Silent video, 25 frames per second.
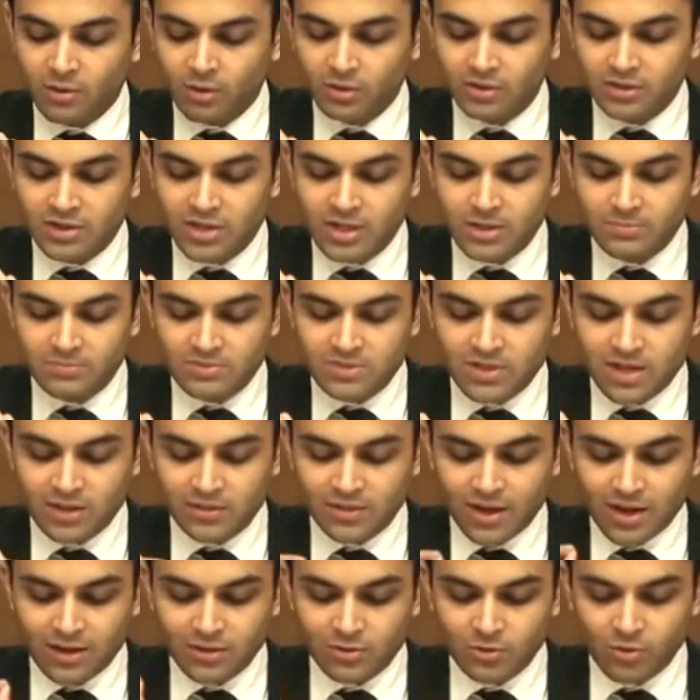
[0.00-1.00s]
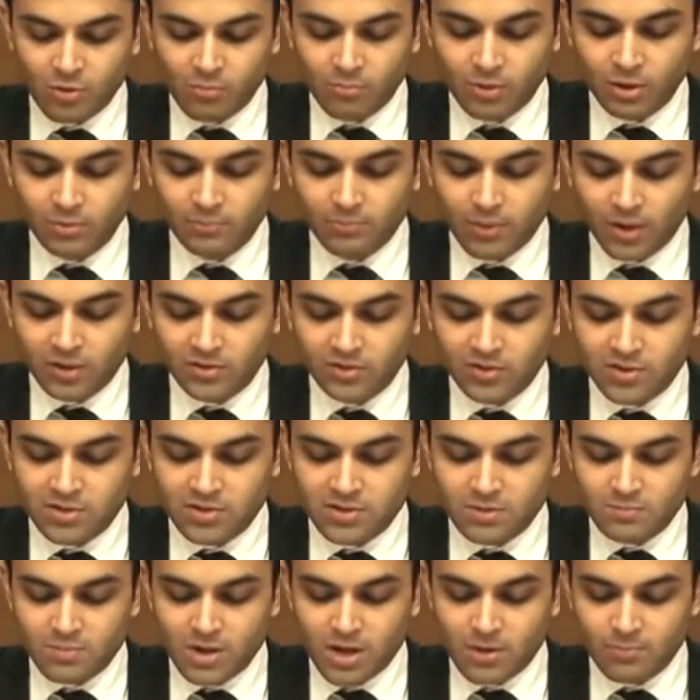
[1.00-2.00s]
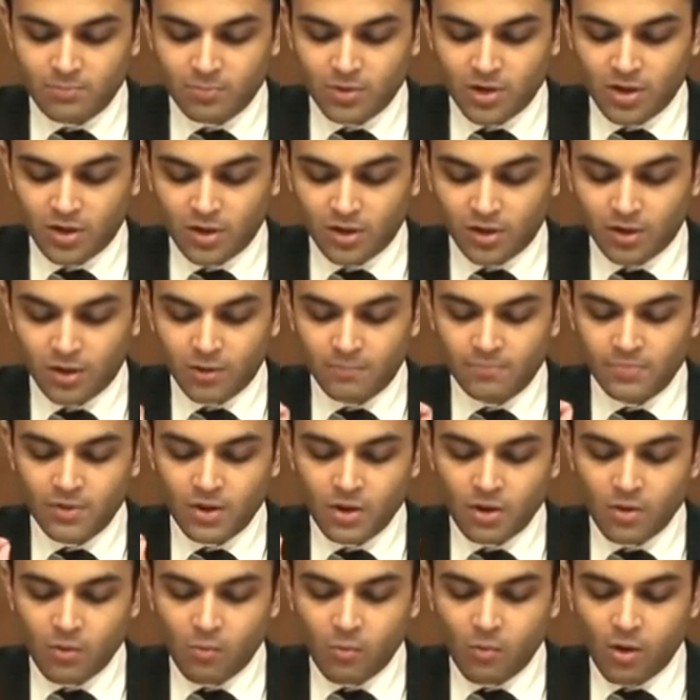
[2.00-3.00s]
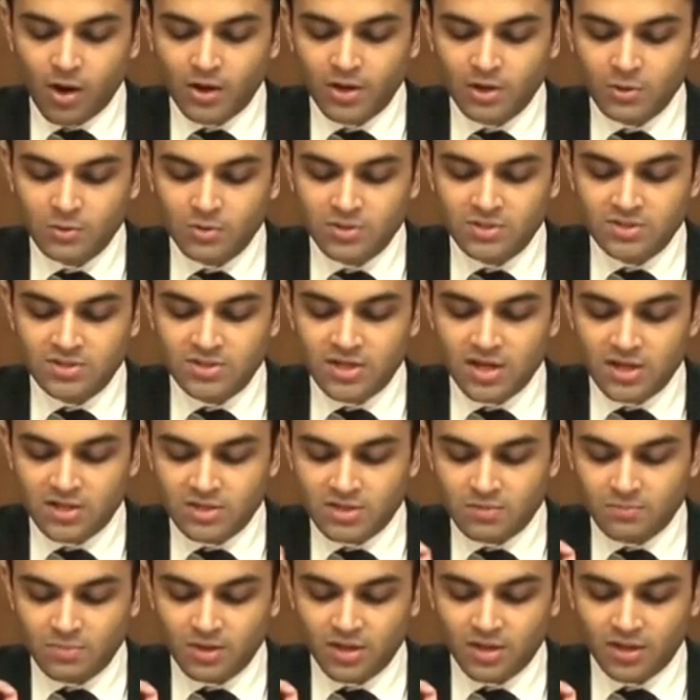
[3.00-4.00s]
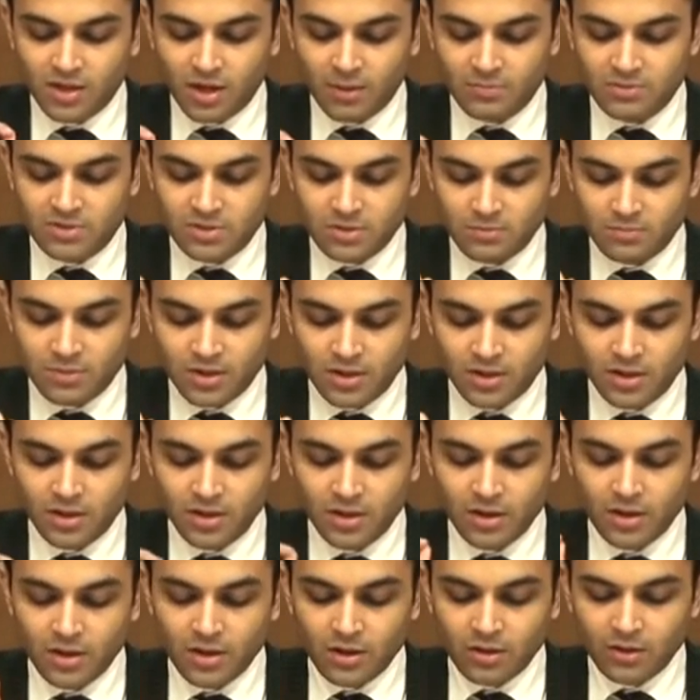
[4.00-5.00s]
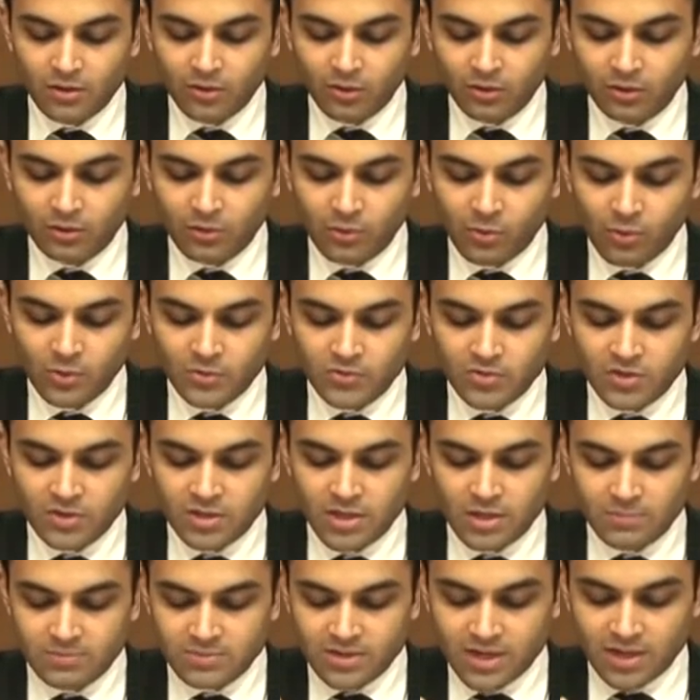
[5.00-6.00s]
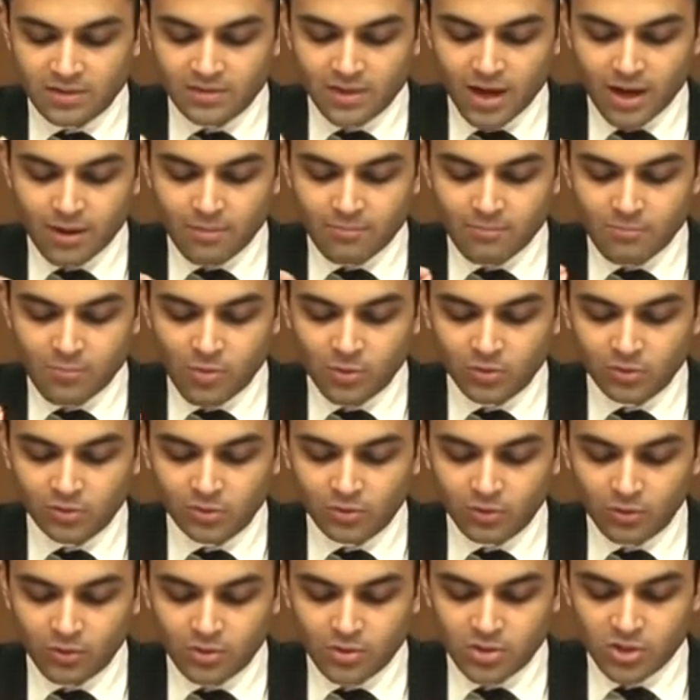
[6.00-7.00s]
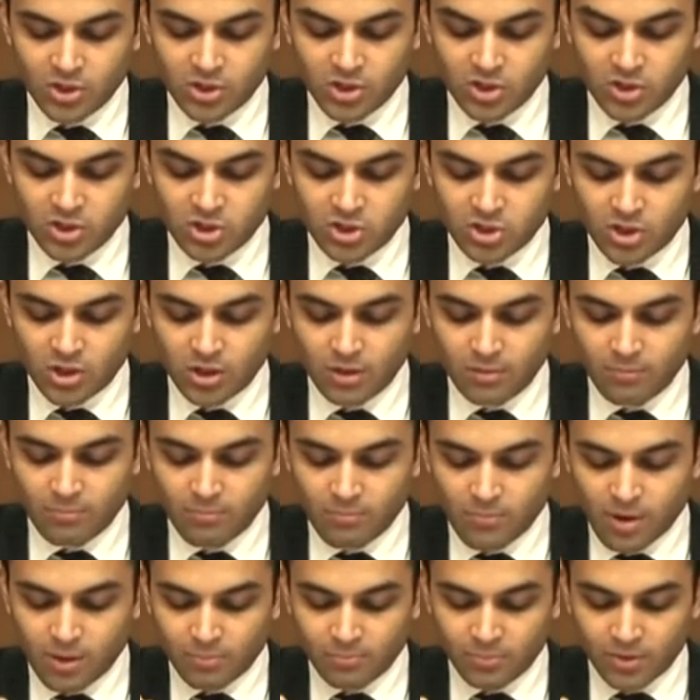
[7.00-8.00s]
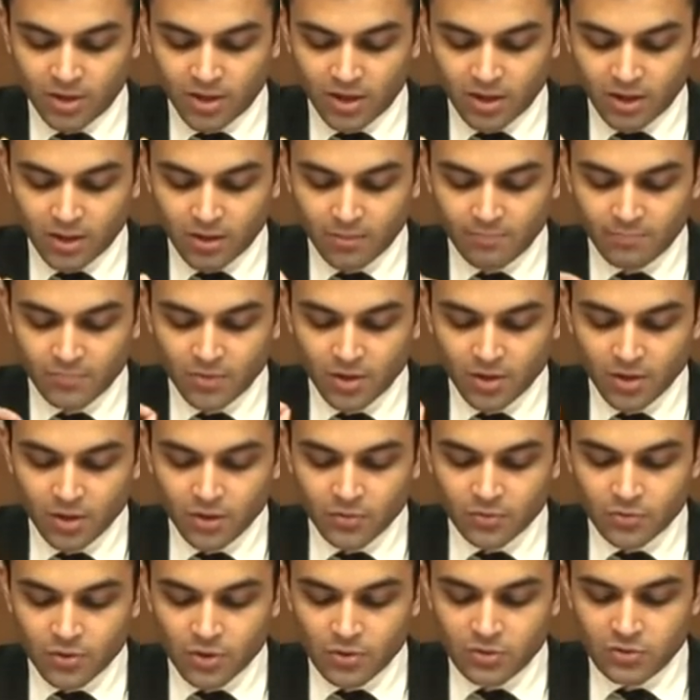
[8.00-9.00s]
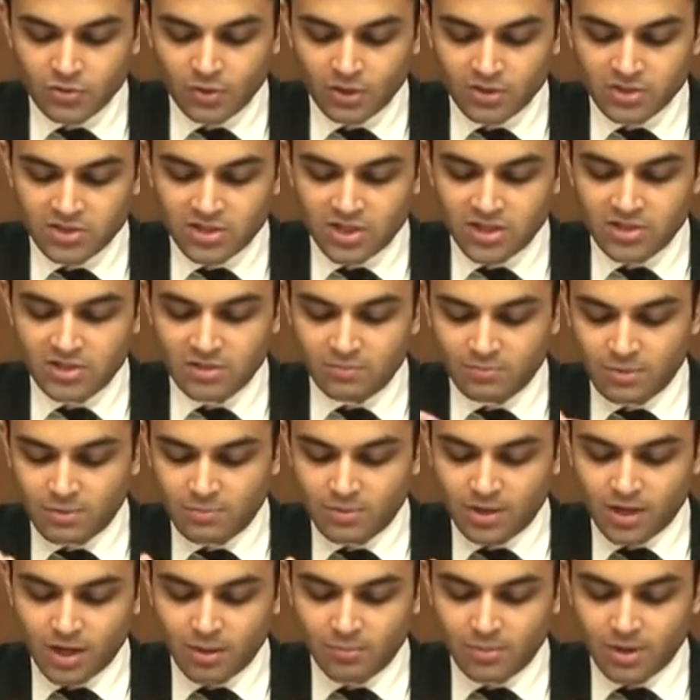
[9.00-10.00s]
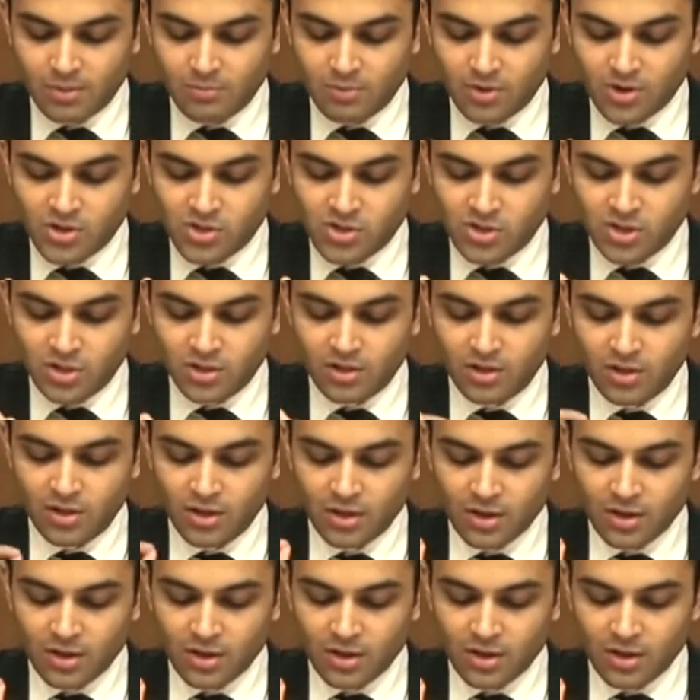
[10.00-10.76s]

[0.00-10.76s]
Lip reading: God keeps saying that Yomad Bhakta Samay Priya, one who is dear to me comes to me. God also keeps saying that Mukto Yayascha Ma Priya, those who are dear to me become liberated.